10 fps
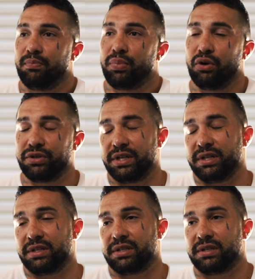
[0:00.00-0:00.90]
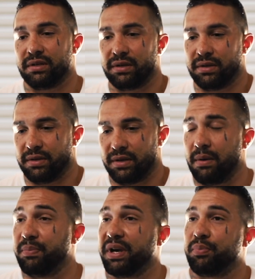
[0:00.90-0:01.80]
Posing's
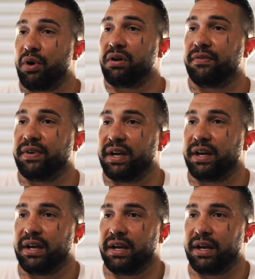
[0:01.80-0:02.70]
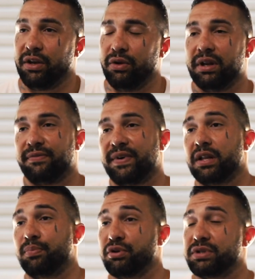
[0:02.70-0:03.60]
a big part of it, and you need to
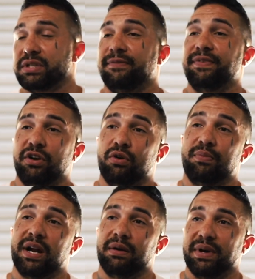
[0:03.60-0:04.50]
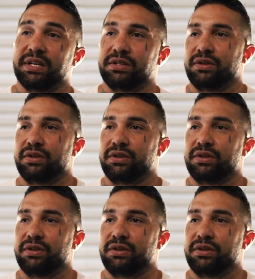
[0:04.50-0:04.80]
find the poses that fit your body best.